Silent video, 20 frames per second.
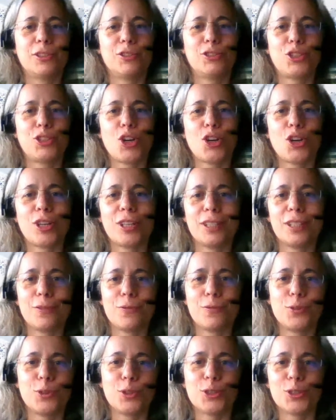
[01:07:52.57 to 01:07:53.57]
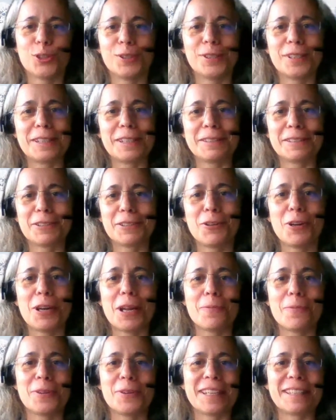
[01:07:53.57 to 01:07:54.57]
talk in the future and
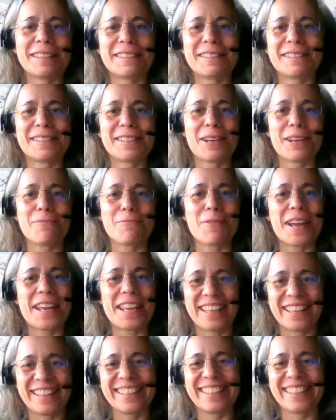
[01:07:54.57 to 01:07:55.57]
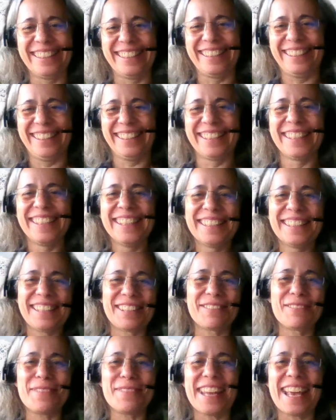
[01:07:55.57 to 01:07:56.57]
collaborate some way.
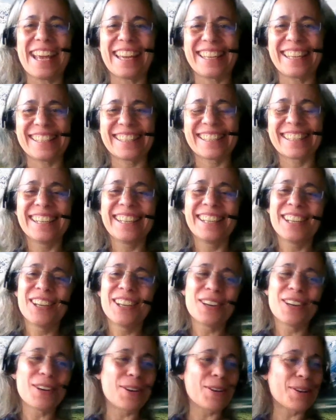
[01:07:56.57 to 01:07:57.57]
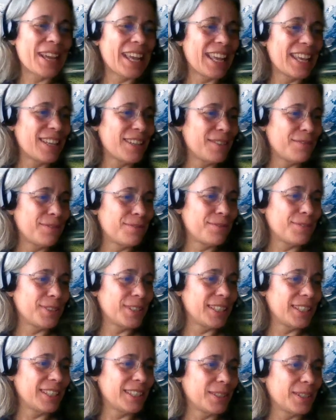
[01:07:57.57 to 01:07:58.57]
That would be nice. Okay,
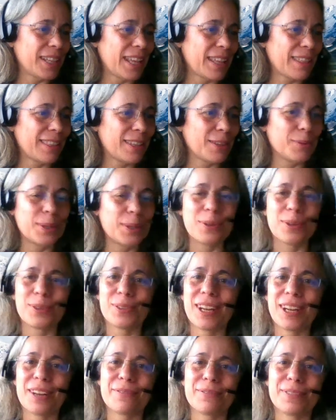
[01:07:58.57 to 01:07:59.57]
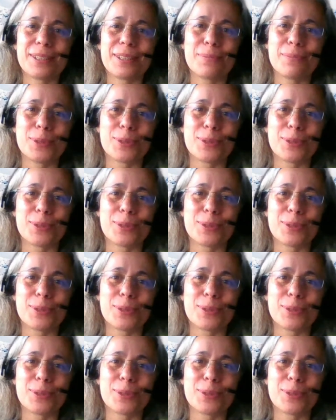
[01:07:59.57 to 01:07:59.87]
I think we don't have any more